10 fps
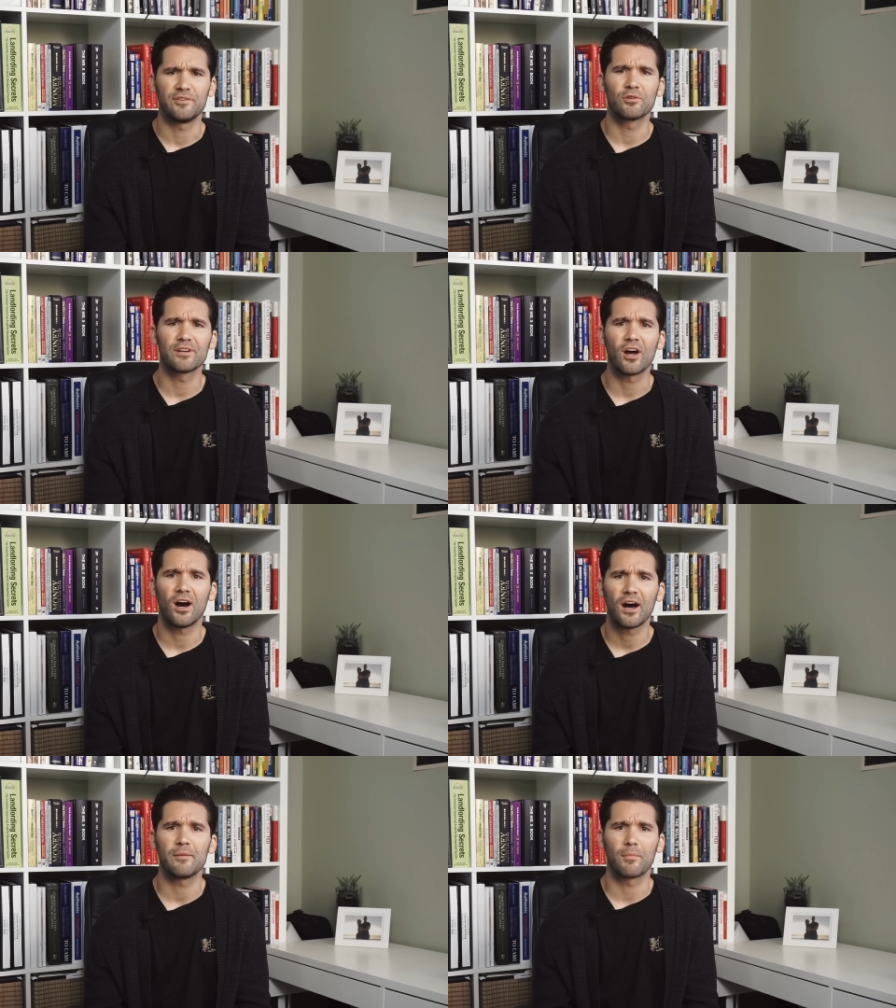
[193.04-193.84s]
you're in a
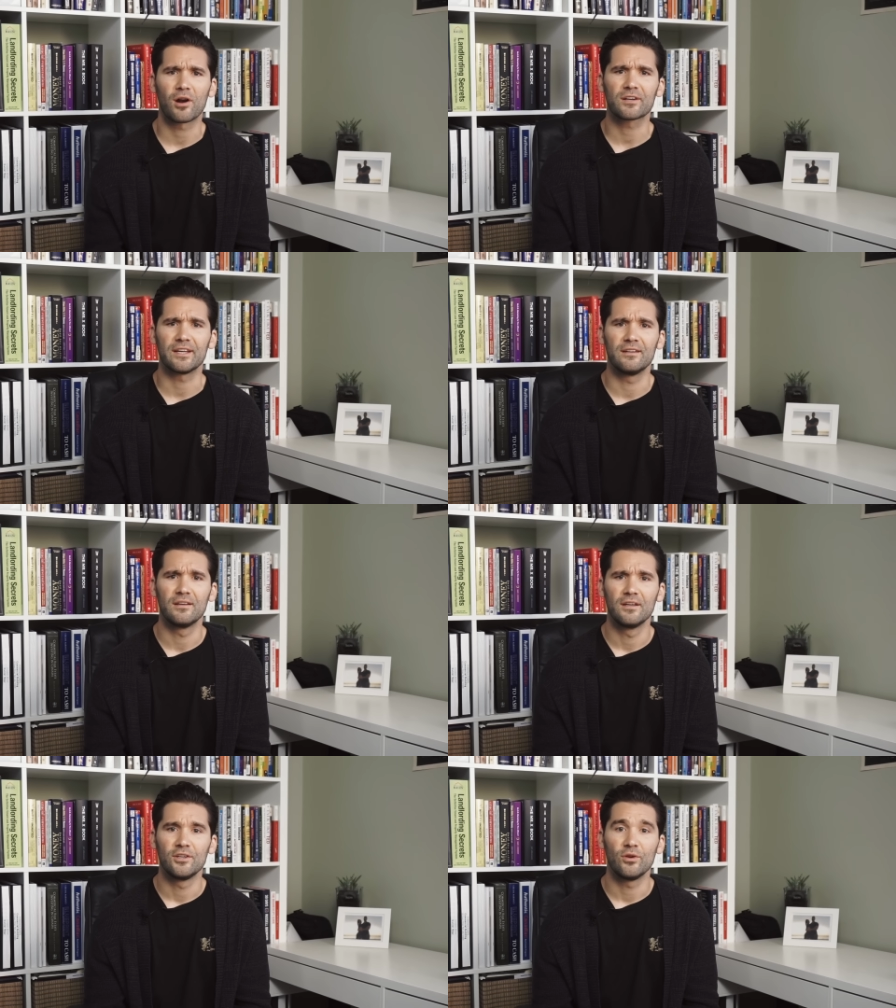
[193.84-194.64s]
hot market,
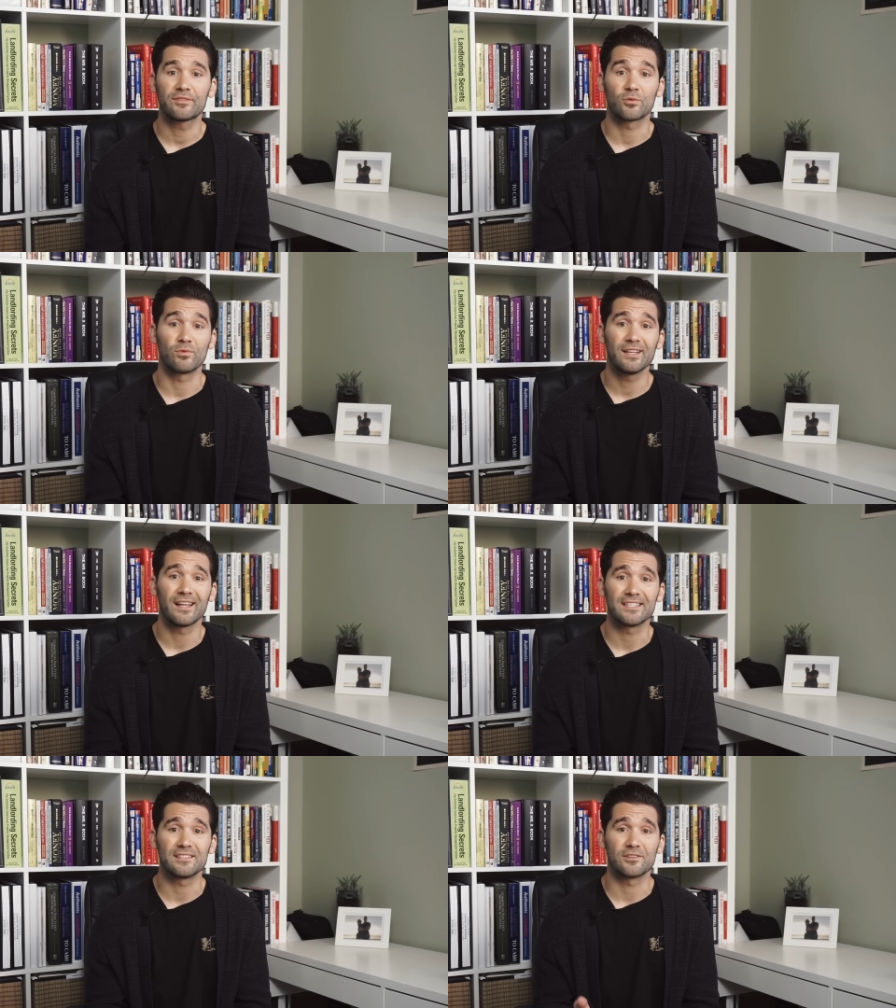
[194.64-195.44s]
you have to
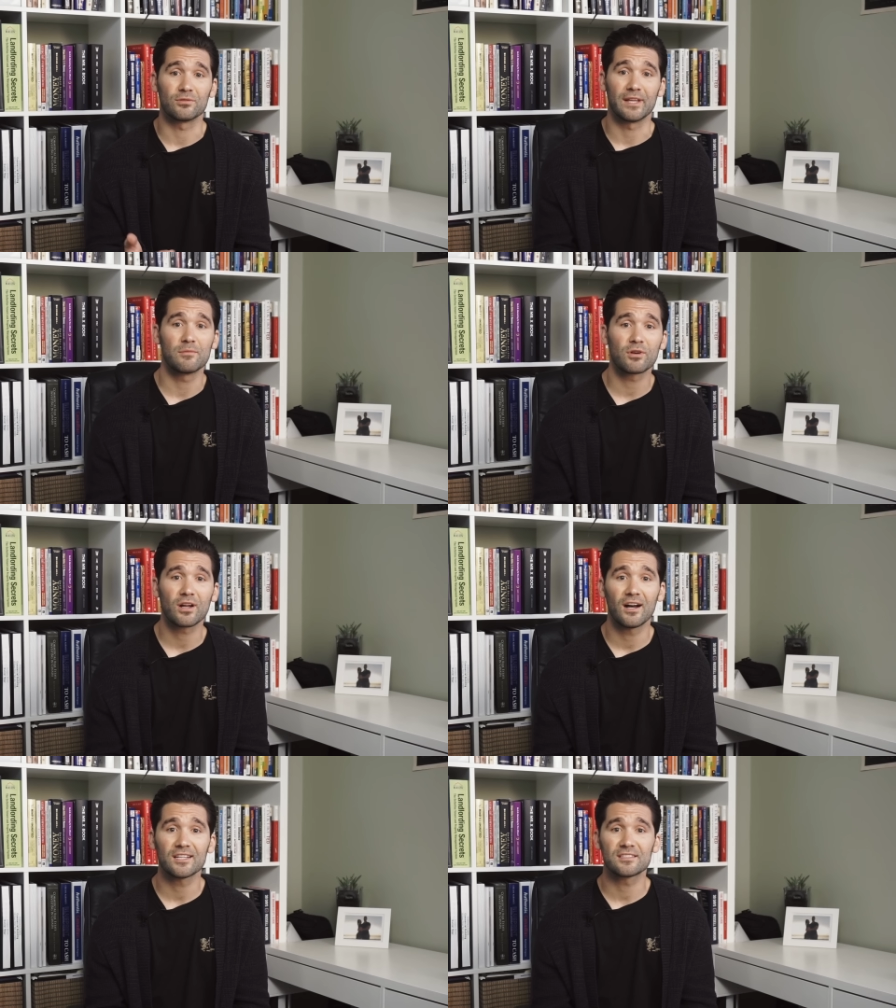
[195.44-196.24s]
realize that your labor
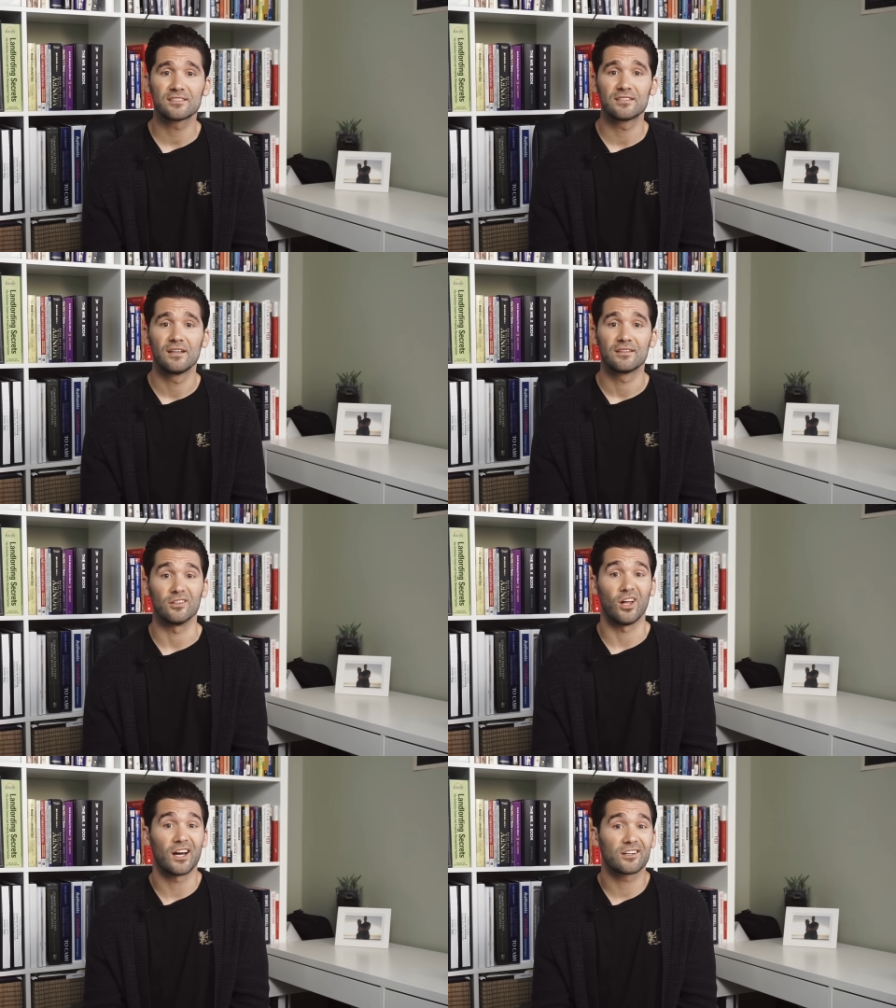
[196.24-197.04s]
costs, the
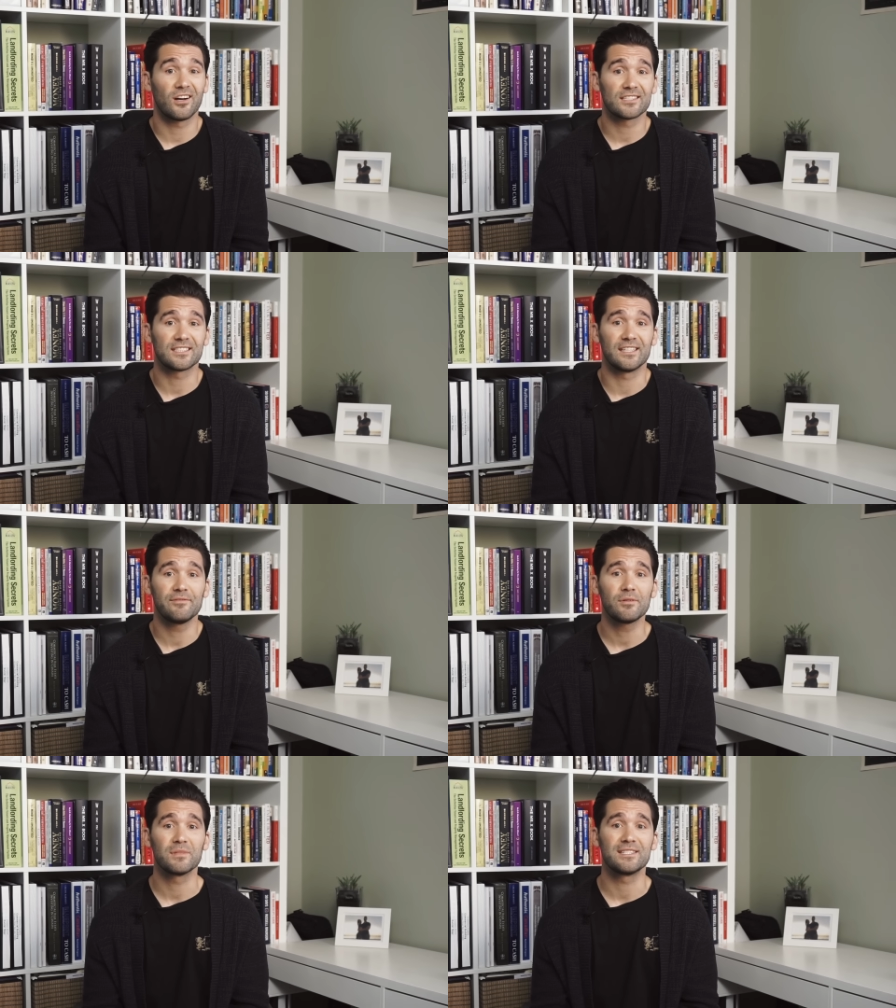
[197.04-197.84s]
lot costs, and
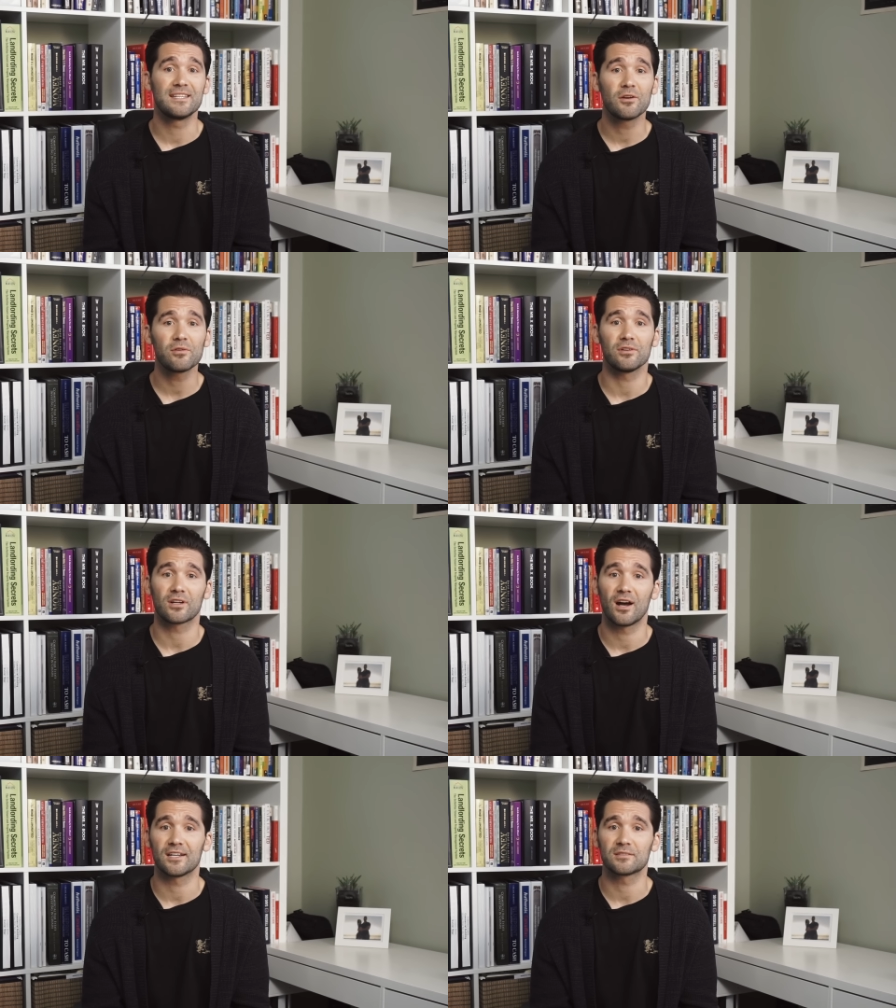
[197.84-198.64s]
even material
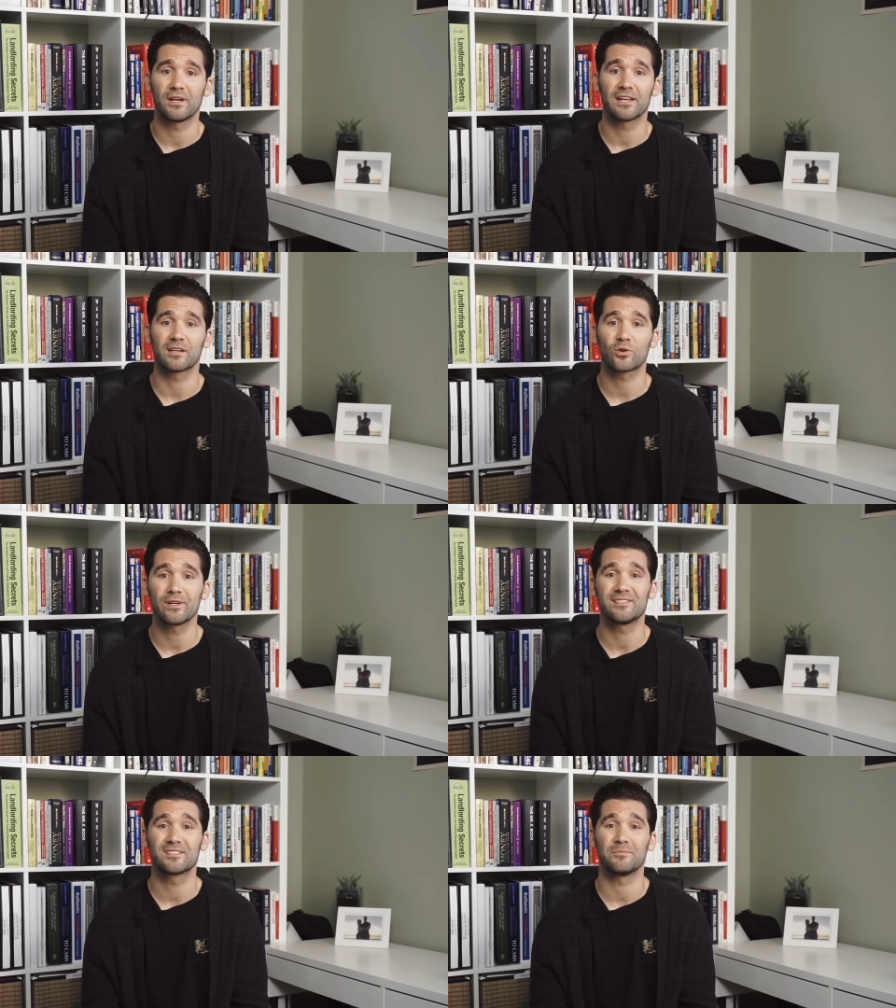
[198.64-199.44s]
costs might
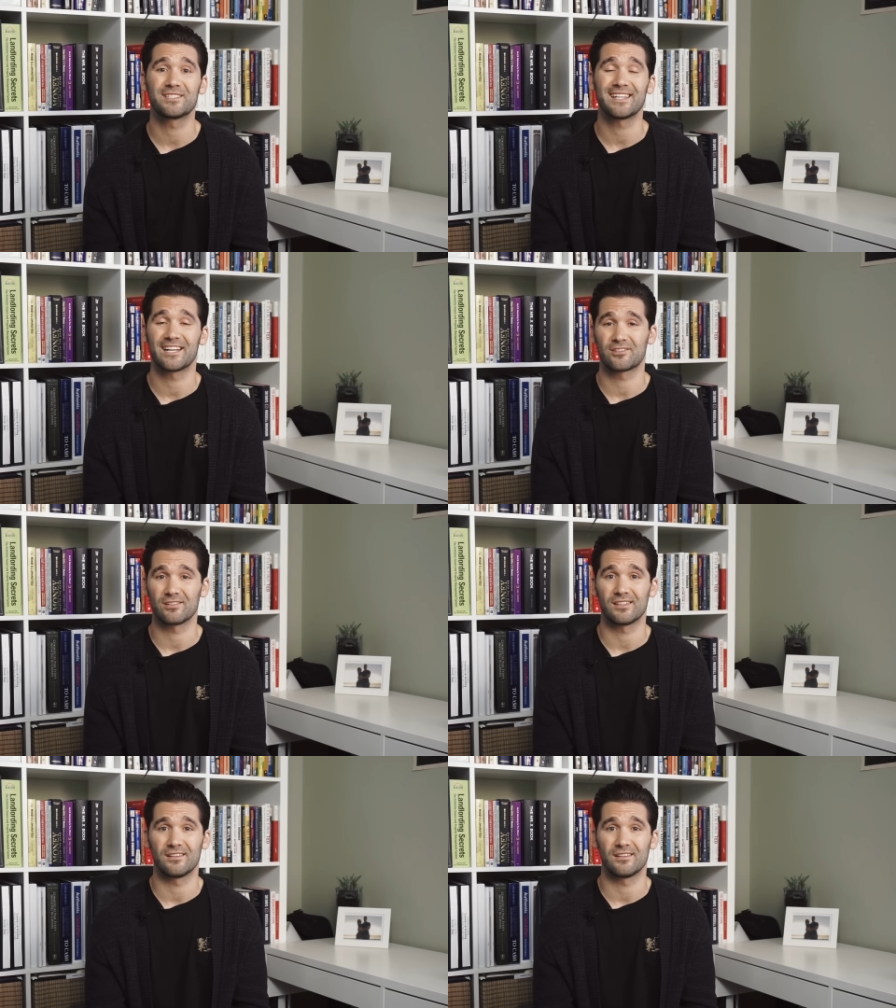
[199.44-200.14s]
increase substantially.